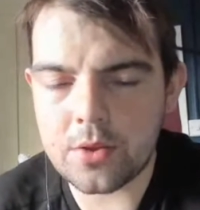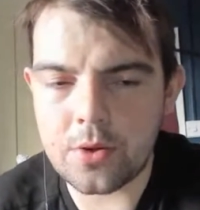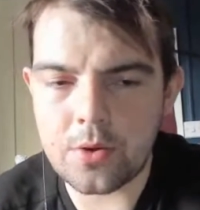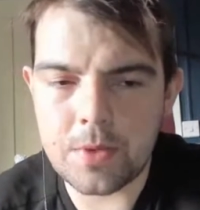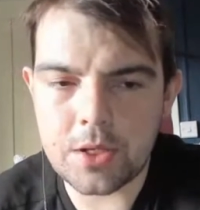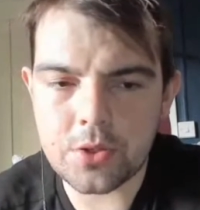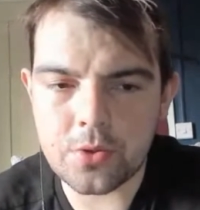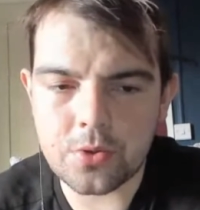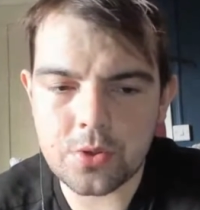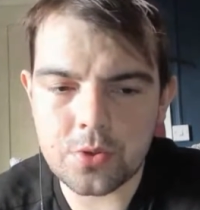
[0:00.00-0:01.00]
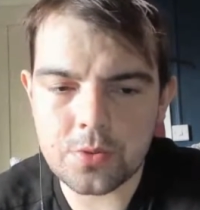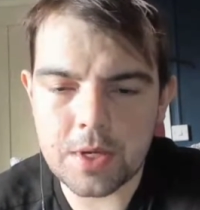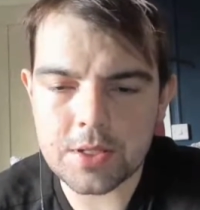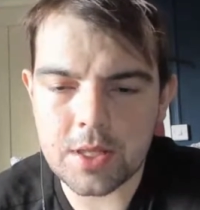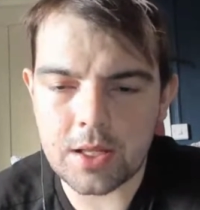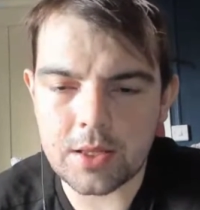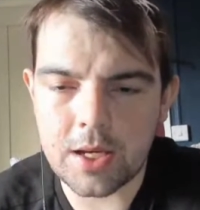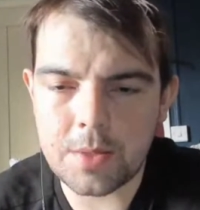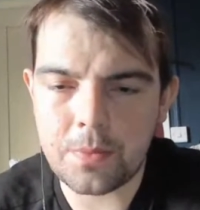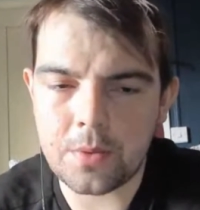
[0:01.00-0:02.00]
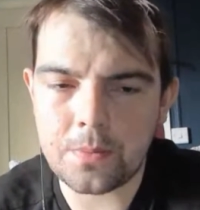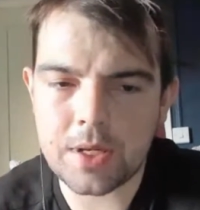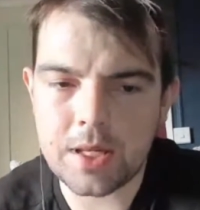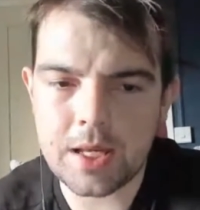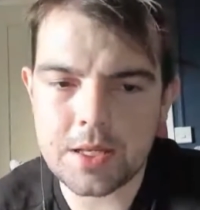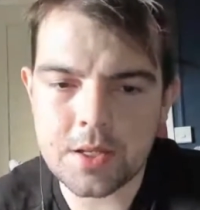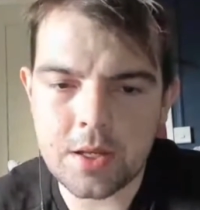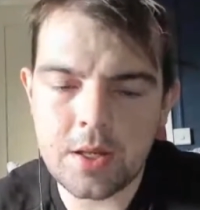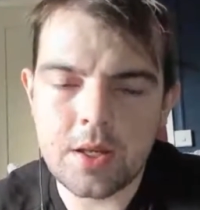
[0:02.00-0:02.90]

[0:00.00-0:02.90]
Do make sure to smash that like button, please.